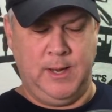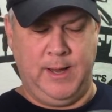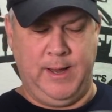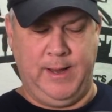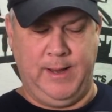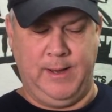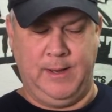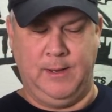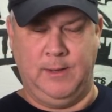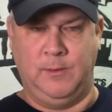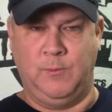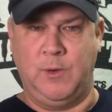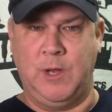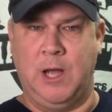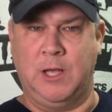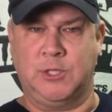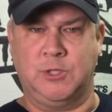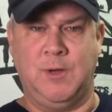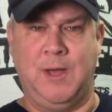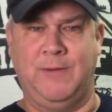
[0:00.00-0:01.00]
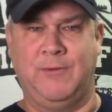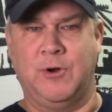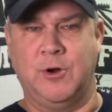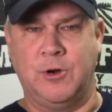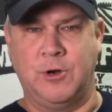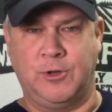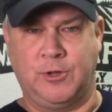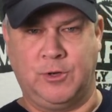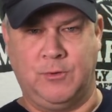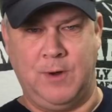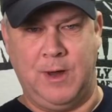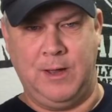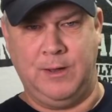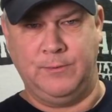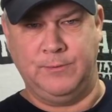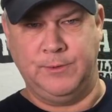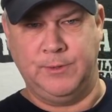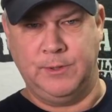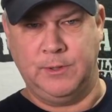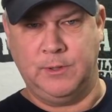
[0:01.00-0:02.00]
And we also have an earth
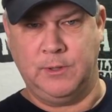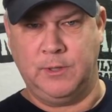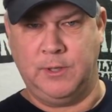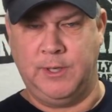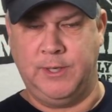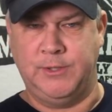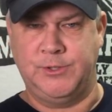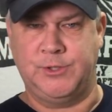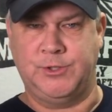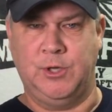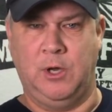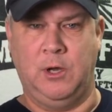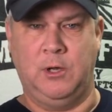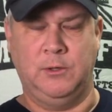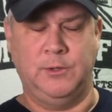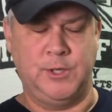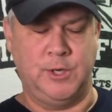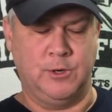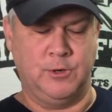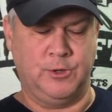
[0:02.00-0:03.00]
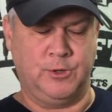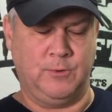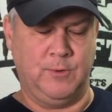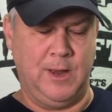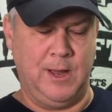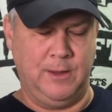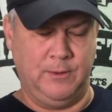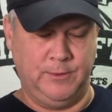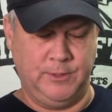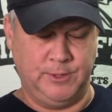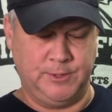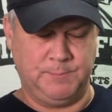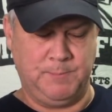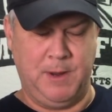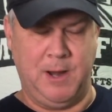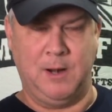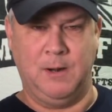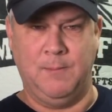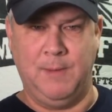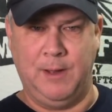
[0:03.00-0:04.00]
ground installed. The earth ground is
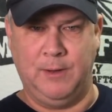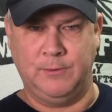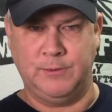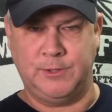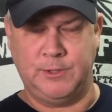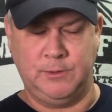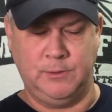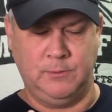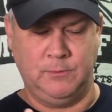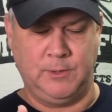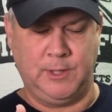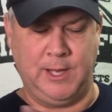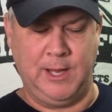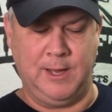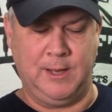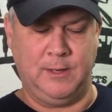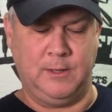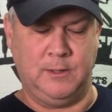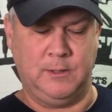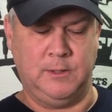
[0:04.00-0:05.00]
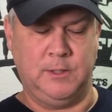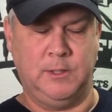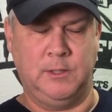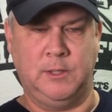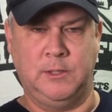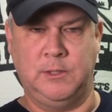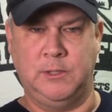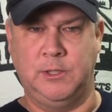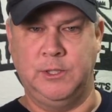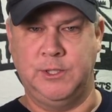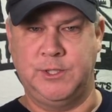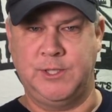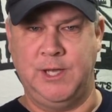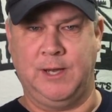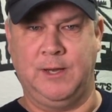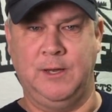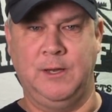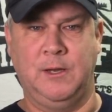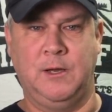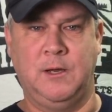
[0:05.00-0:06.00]
paramount to get good
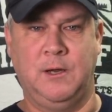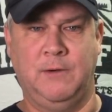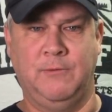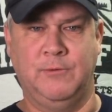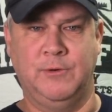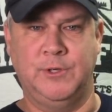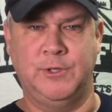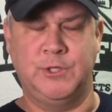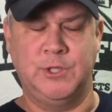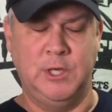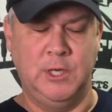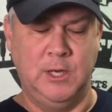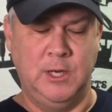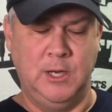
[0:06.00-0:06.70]
second coverage